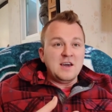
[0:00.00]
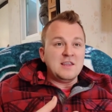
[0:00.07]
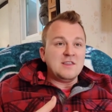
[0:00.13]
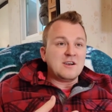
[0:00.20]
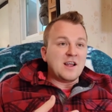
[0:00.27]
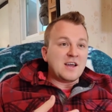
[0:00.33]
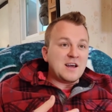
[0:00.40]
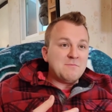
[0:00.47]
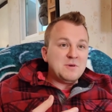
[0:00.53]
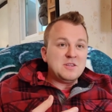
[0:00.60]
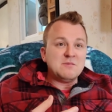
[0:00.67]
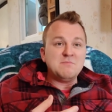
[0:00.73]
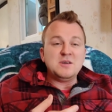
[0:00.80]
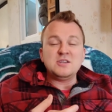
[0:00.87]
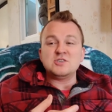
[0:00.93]
and they're like, I'm in
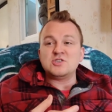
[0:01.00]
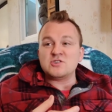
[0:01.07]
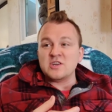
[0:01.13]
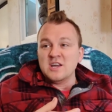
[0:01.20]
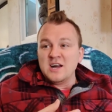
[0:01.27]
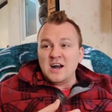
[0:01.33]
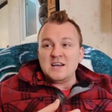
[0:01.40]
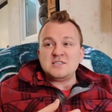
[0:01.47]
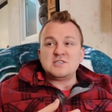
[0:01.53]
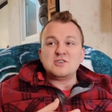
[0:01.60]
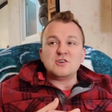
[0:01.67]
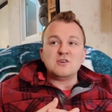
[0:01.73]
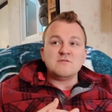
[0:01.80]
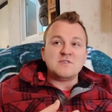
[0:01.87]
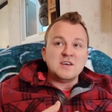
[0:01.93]
the ministry. I
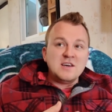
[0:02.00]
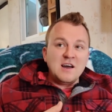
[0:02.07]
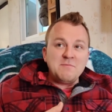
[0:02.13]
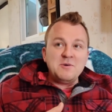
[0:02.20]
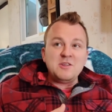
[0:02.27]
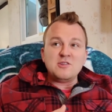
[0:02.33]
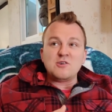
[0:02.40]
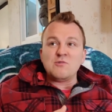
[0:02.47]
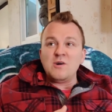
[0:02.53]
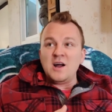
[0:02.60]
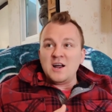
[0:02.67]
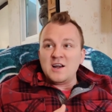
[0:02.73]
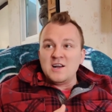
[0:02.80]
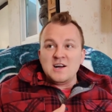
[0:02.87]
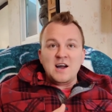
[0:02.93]
served. I've been in the
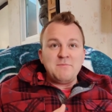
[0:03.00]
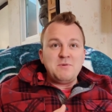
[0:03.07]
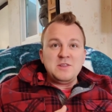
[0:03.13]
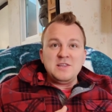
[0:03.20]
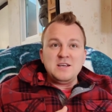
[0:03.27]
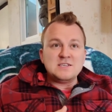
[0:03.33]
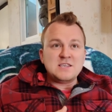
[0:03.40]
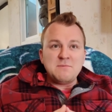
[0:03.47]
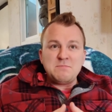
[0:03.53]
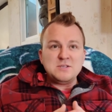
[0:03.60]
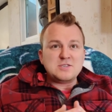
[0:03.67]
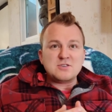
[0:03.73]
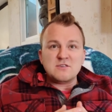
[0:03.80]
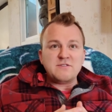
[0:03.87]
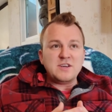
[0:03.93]
choir. I've been this. I've been
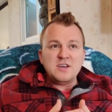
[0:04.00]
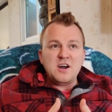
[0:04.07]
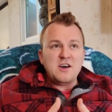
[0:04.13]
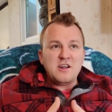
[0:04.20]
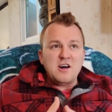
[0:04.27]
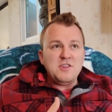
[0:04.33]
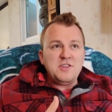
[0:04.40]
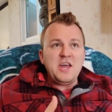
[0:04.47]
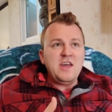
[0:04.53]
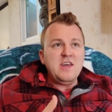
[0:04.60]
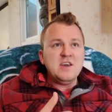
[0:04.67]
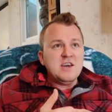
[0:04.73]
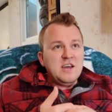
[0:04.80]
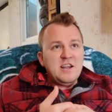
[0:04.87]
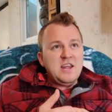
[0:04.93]
serving God all day
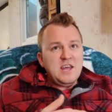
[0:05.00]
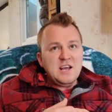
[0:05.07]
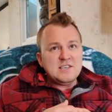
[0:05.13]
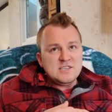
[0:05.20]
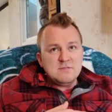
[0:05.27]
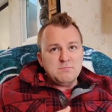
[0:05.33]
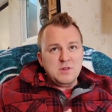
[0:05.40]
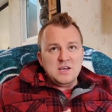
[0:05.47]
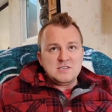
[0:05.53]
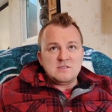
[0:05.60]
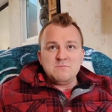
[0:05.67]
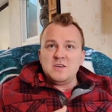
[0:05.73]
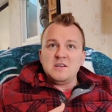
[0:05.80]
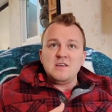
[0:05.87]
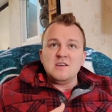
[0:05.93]
and he hasn't blessed
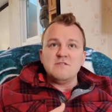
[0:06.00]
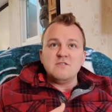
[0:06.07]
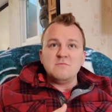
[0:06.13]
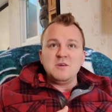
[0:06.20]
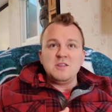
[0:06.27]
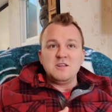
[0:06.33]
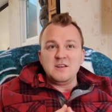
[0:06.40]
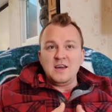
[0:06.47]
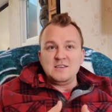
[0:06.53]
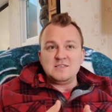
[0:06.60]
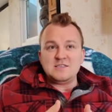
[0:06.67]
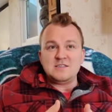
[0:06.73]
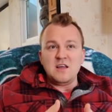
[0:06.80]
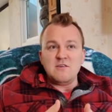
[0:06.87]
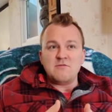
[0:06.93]
me and given me the nice
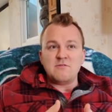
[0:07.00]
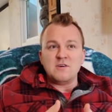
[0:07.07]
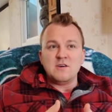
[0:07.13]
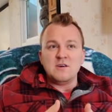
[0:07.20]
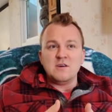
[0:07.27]
stuff.